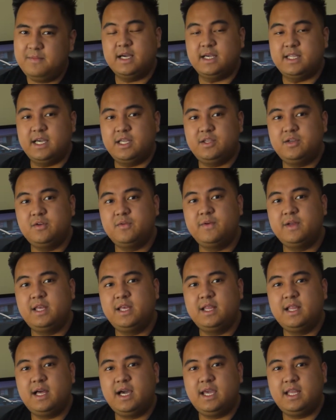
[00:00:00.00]
And I do really
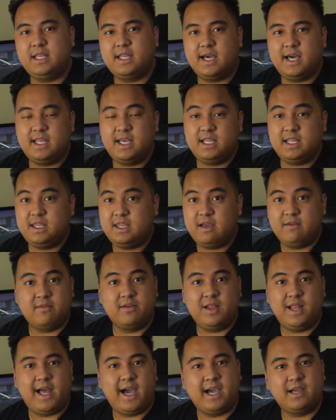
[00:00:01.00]
like that it
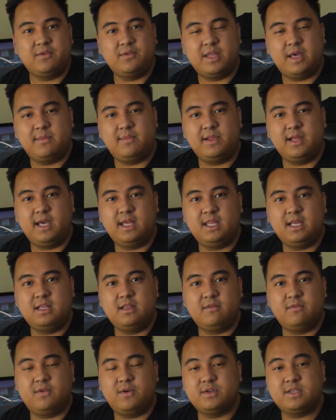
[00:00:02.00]
never lagged when I played it.
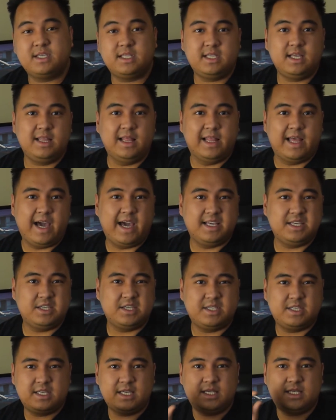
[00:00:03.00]
Of course it did lag
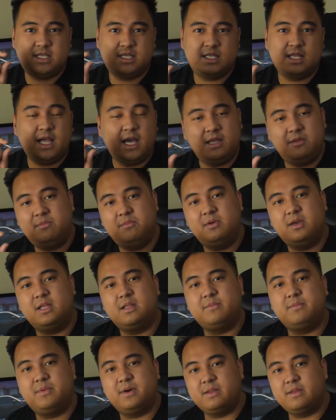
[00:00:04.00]
just a slight bit,
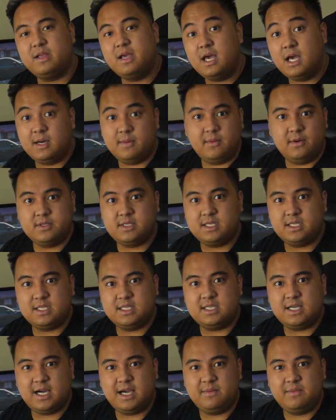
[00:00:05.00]
but most of the
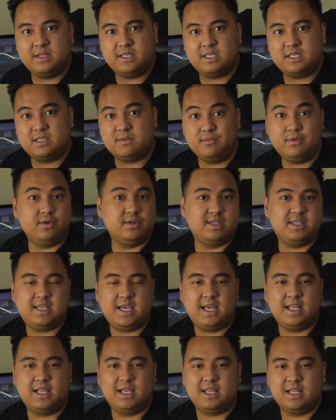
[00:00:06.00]
time it's smooth
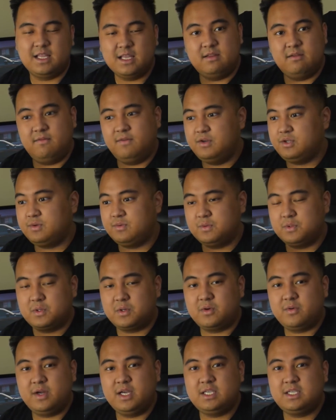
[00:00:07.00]
sailing. The visuals are
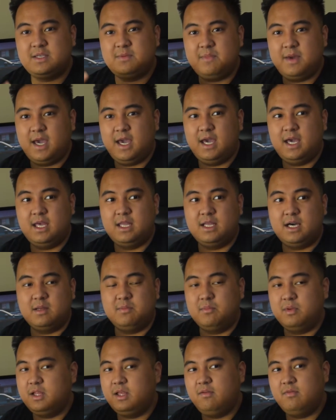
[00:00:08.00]
crisp, and
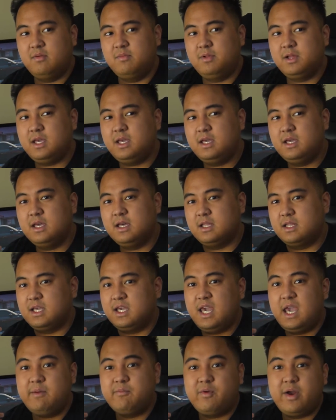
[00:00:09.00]
unbelievably, the
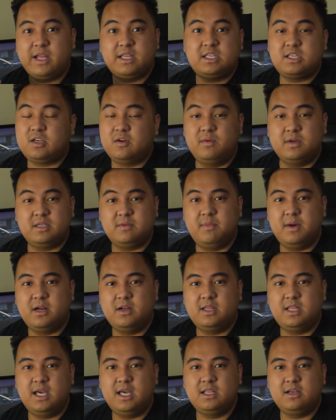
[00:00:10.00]
game ran so much
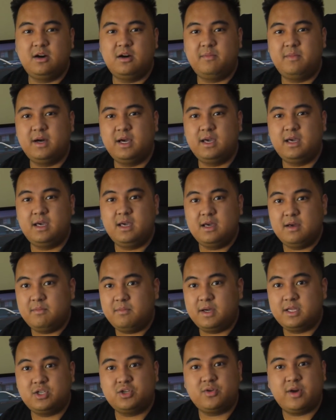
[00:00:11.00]
better than on my
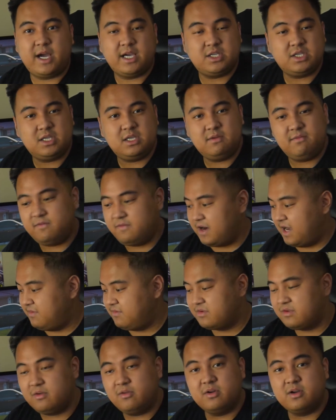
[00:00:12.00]
trashy
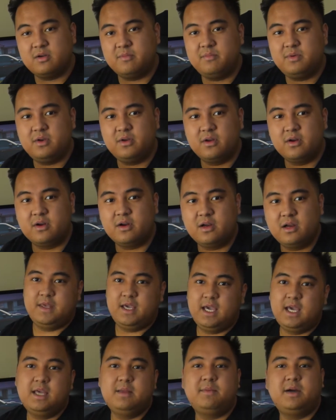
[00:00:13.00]
5-year-old computer
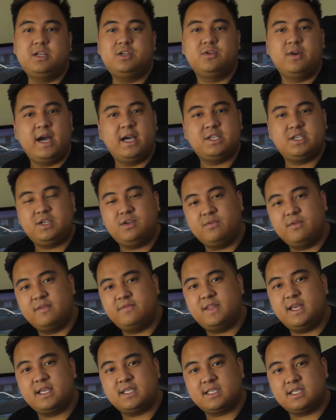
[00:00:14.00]
and my trashy
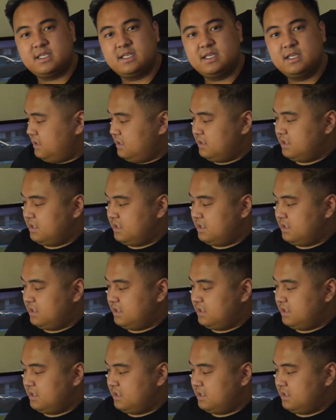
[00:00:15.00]
Rift S.